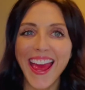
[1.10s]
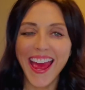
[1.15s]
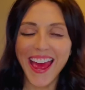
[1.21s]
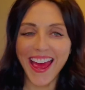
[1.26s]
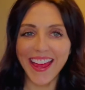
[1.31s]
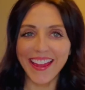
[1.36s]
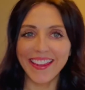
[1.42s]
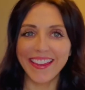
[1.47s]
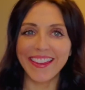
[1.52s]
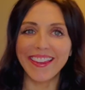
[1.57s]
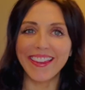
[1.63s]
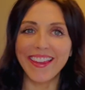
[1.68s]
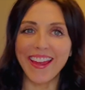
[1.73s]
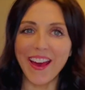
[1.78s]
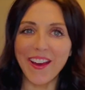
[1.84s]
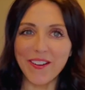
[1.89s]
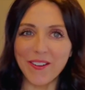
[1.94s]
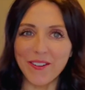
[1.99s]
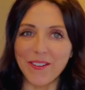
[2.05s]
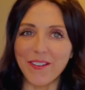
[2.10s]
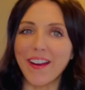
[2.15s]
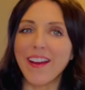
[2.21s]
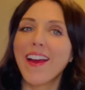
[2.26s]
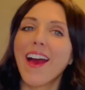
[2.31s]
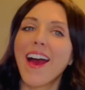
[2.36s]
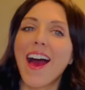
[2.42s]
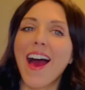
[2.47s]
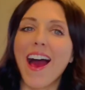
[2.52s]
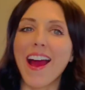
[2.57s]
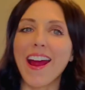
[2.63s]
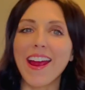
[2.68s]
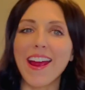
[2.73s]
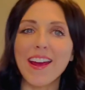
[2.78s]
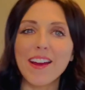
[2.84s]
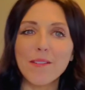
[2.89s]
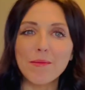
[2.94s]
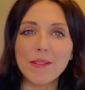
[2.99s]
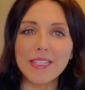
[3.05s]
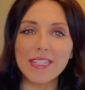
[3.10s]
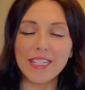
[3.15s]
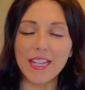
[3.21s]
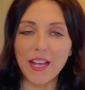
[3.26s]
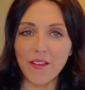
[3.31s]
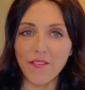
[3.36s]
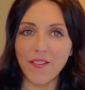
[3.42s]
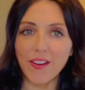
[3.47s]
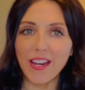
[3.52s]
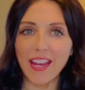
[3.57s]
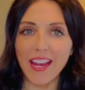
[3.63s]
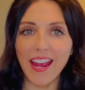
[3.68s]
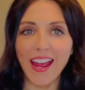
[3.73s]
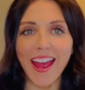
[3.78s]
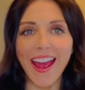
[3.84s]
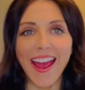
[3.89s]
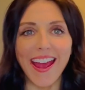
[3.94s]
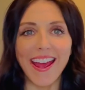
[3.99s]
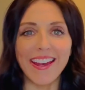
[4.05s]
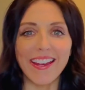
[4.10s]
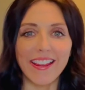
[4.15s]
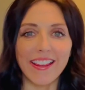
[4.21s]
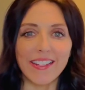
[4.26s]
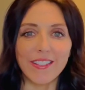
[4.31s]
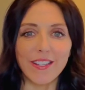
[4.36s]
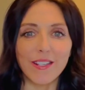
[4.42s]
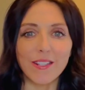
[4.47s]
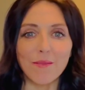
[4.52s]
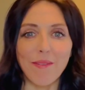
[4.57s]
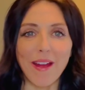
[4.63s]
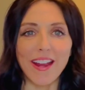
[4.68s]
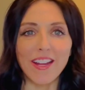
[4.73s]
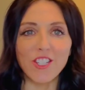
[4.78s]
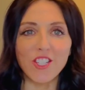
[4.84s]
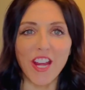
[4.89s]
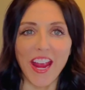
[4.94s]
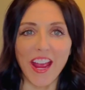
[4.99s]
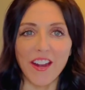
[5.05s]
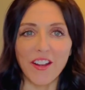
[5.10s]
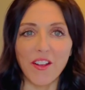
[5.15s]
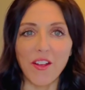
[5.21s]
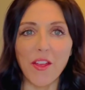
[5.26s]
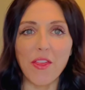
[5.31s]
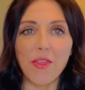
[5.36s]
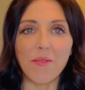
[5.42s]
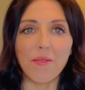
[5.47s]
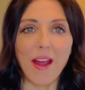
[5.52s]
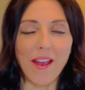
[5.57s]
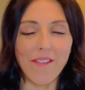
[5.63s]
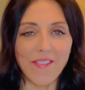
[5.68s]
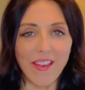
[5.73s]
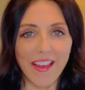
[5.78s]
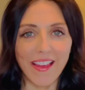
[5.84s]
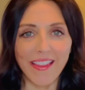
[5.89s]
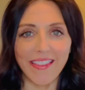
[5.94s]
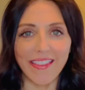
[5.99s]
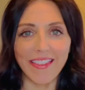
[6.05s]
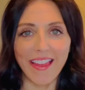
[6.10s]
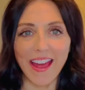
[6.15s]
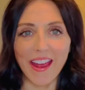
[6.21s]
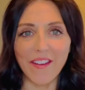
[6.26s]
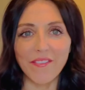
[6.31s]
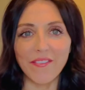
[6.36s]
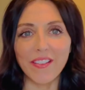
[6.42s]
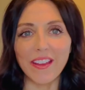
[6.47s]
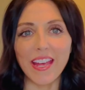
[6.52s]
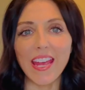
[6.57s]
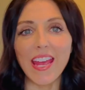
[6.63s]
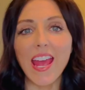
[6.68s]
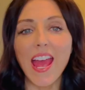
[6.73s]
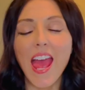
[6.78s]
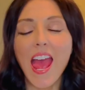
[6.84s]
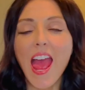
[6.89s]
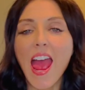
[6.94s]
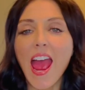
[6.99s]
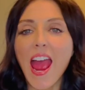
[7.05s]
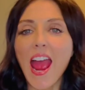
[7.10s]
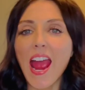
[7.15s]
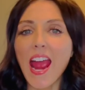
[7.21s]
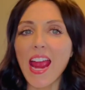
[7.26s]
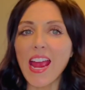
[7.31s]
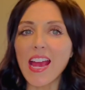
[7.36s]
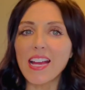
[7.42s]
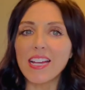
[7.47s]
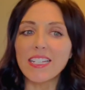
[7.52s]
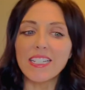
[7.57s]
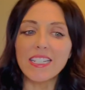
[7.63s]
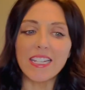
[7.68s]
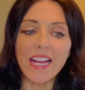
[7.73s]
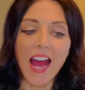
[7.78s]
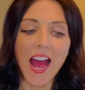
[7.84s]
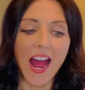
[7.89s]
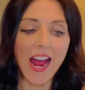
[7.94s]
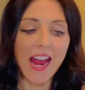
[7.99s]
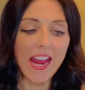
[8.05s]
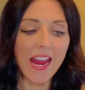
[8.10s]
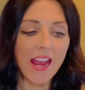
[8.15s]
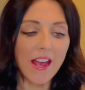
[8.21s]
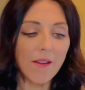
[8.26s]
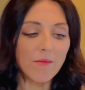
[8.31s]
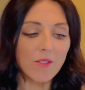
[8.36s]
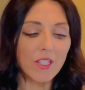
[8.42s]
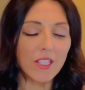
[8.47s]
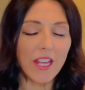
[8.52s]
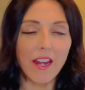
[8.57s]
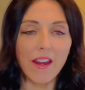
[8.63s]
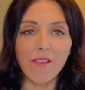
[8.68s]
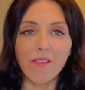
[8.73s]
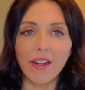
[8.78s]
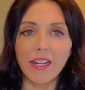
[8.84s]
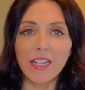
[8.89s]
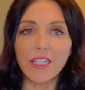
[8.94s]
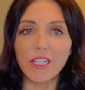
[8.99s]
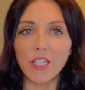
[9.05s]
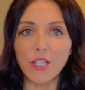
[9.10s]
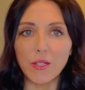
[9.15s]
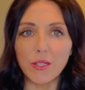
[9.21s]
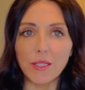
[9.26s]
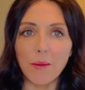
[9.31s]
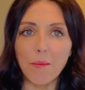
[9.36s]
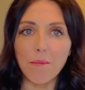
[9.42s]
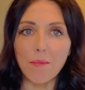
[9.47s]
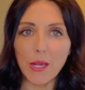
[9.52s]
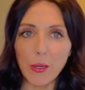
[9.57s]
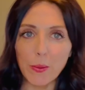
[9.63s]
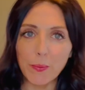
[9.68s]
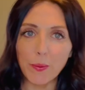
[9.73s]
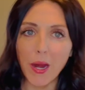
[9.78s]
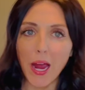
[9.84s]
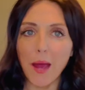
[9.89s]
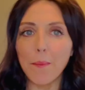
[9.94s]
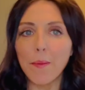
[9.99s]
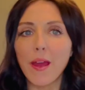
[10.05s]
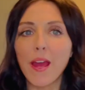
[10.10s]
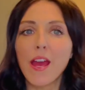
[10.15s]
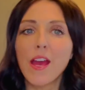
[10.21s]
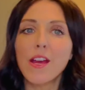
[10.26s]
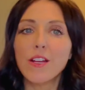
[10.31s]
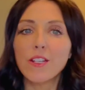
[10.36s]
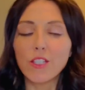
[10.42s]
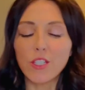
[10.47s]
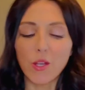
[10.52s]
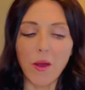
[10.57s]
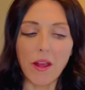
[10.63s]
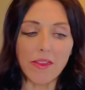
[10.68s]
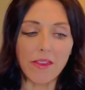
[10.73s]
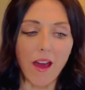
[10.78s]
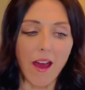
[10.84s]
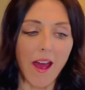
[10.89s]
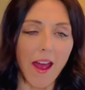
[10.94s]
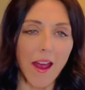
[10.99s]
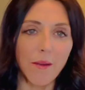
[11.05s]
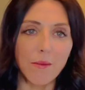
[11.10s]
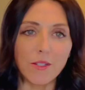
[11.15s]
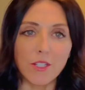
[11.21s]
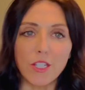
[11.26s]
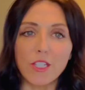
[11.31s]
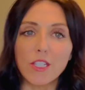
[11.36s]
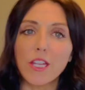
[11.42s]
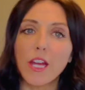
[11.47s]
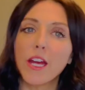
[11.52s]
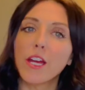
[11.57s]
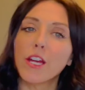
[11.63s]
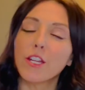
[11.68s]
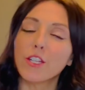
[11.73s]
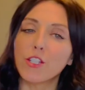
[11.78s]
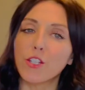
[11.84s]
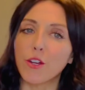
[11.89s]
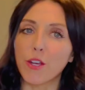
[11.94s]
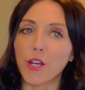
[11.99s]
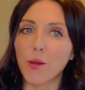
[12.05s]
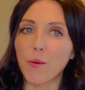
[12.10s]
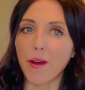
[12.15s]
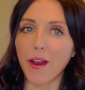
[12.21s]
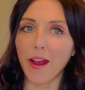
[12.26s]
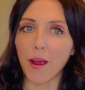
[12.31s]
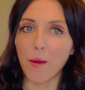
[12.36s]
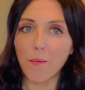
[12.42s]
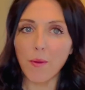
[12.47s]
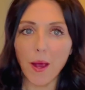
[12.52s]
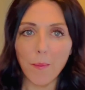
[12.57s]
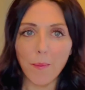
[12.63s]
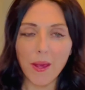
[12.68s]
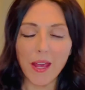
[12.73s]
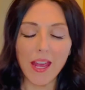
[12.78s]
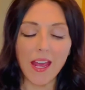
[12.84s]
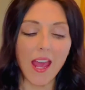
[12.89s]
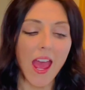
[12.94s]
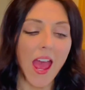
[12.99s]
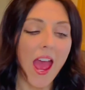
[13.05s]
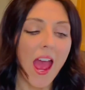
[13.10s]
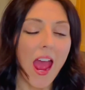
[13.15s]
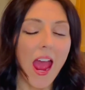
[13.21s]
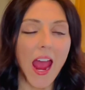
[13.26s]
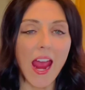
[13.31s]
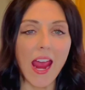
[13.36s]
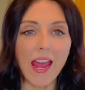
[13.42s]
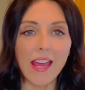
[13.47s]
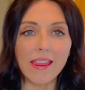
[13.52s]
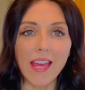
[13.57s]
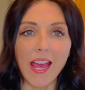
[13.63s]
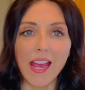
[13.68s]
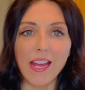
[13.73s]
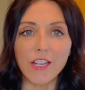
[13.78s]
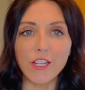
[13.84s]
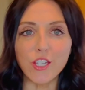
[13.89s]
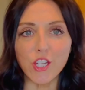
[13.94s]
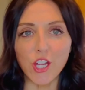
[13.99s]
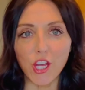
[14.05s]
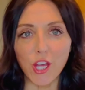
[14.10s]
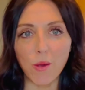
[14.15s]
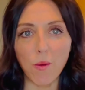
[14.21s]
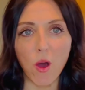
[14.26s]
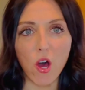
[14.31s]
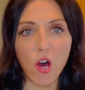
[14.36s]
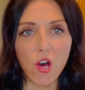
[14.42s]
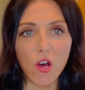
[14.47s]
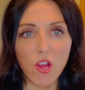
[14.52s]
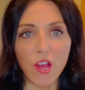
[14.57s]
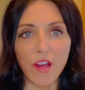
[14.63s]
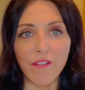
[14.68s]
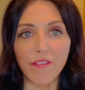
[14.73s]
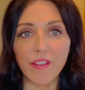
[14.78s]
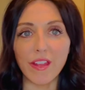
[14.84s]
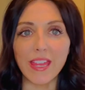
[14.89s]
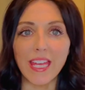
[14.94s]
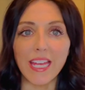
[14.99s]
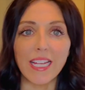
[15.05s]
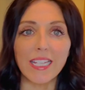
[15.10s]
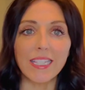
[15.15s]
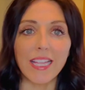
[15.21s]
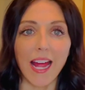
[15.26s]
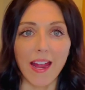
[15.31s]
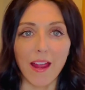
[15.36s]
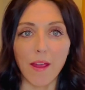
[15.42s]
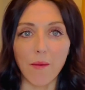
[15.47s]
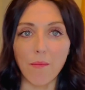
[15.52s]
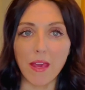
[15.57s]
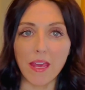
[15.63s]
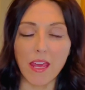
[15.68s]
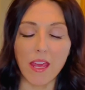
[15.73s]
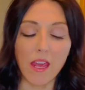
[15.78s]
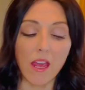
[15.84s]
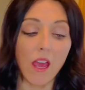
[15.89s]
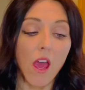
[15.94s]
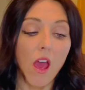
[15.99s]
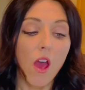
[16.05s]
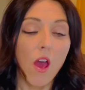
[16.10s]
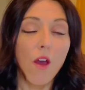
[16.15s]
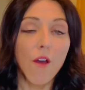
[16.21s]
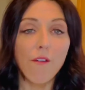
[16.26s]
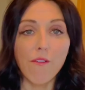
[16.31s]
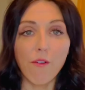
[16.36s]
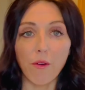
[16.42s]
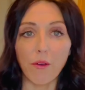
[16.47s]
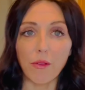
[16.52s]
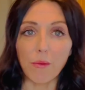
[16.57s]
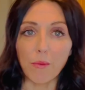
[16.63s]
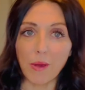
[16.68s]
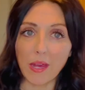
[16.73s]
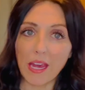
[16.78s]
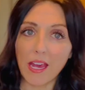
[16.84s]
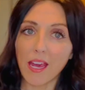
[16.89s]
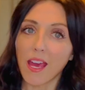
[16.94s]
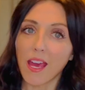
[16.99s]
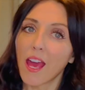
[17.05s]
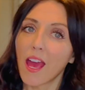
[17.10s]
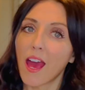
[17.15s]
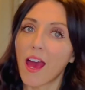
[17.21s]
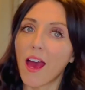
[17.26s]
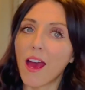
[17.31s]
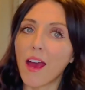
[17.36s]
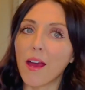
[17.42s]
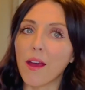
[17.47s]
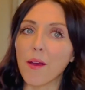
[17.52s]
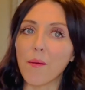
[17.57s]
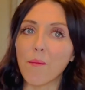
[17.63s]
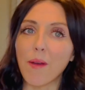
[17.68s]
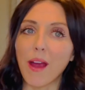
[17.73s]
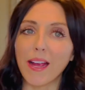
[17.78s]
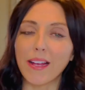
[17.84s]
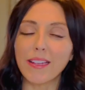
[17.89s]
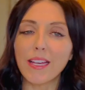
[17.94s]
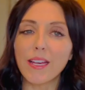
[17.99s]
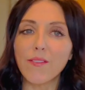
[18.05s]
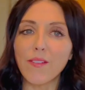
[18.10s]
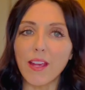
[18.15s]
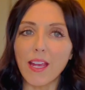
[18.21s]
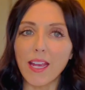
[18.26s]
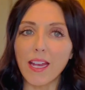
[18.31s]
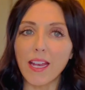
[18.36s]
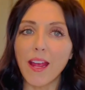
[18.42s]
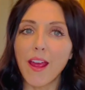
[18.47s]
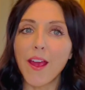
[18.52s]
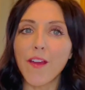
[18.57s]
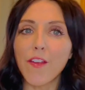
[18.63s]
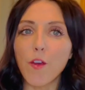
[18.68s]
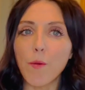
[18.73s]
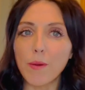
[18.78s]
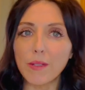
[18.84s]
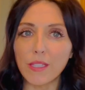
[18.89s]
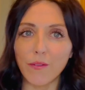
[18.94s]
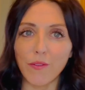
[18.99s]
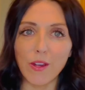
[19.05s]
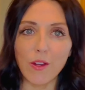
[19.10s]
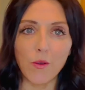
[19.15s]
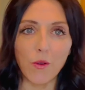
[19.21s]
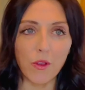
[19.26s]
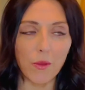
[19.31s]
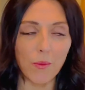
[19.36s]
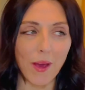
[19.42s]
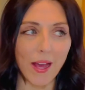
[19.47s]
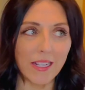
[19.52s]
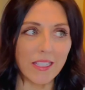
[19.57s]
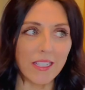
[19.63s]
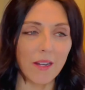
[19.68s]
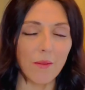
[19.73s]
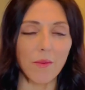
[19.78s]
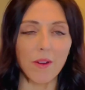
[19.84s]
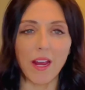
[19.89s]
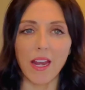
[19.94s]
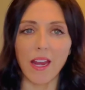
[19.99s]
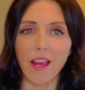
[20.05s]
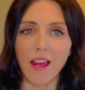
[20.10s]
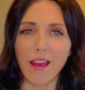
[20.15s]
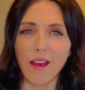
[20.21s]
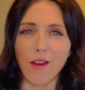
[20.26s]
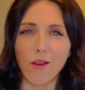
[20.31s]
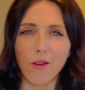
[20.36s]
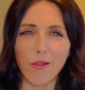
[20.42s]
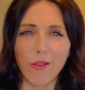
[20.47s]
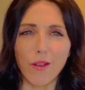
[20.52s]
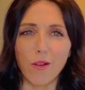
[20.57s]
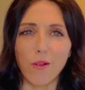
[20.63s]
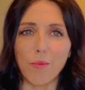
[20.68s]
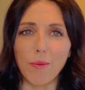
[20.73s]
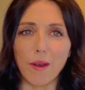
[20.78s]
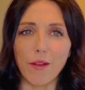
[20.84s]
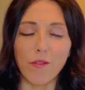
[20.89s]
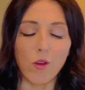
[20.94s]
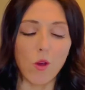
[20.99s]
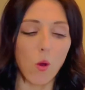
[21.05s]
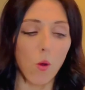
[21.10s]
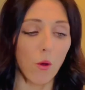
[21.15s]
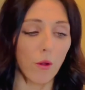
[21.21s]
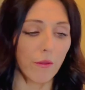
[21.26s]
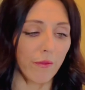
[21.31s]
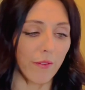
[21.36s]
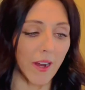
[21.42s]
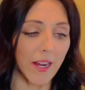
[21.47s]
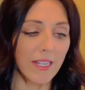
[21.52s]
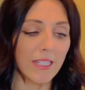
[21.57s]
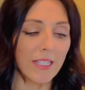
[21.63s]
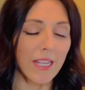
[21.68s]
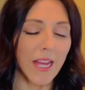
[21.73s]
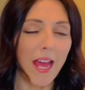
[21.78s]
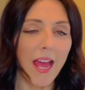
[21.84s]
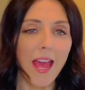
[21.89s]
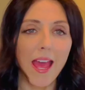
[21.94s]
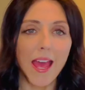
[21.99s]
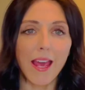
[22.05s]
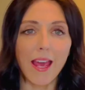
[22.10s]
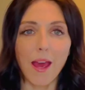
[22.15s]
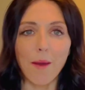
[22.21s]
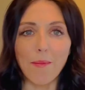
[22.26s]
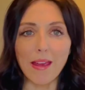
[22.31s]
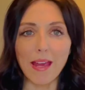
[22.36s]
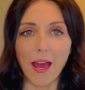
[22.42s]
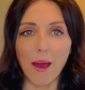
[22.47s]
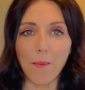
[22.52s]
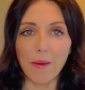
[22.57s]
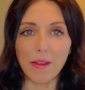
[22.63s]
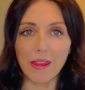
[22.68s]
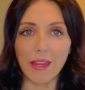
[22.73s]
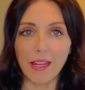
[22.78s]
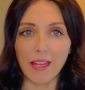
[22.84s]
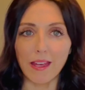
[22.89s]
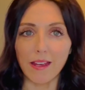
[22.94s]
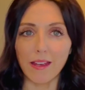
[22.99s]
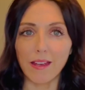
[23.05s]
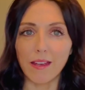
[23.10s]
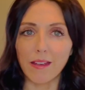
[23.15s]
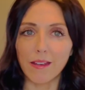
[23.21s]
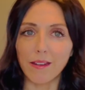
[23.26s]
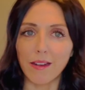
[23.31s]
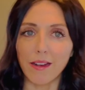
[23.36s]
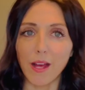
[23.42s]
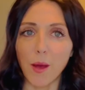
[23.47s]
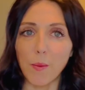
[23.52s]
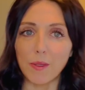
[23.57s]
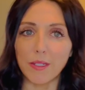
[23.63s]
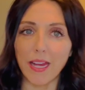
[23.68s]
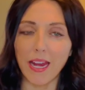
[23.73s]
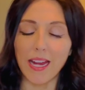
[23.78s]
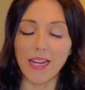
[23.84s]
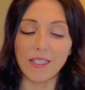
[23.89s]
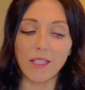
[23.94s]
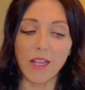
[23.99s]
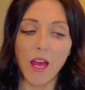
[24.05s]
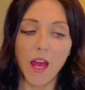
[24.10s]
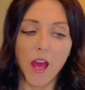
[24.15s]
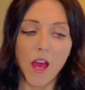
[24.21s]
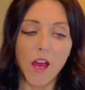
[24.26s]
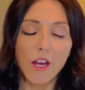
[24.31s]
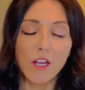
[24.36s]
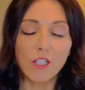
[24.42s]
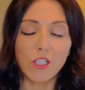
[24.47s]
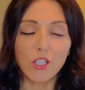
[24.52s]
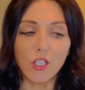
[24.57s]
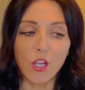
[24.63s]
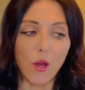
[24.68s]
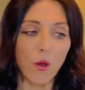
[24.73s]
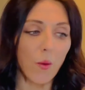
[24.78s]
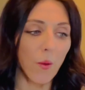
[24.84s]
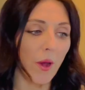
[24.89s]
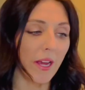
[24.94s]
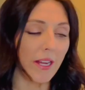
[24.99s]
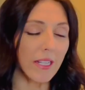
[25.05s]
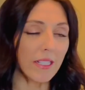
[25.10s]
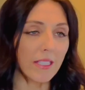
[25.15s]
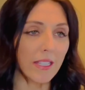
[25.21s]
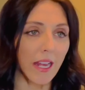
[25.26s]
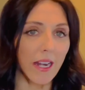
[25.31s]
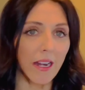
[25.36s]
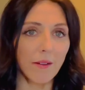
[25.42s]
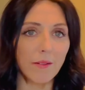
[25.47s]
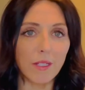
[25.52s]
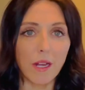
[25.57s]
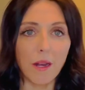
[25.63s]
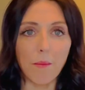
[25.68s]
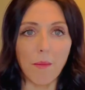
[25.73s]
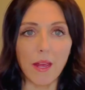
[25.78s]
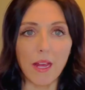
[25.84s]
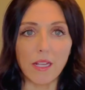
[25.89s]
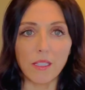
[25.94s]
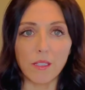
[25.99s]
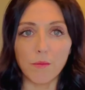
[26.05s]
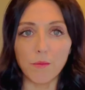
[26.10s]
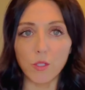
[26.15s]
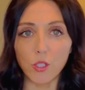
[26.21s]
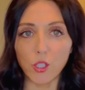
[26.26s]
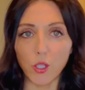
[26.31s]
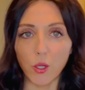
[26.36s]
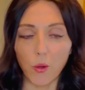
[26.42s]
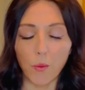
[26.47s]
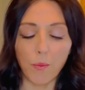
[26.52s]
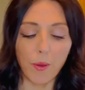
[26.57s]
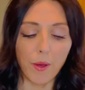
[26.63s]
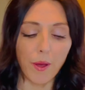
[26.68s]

Hello, I am Tiffany and this is my channel, Thriving Lively, and I am just getting ready to do some meal prep. So I thought I would just show you what I am prepping and then show you all of the things that I am making for the week. I live in the Pacific Northwest and we're getting a little bit of a cold front coming up in a couple days. So I decided I was going to make some soup.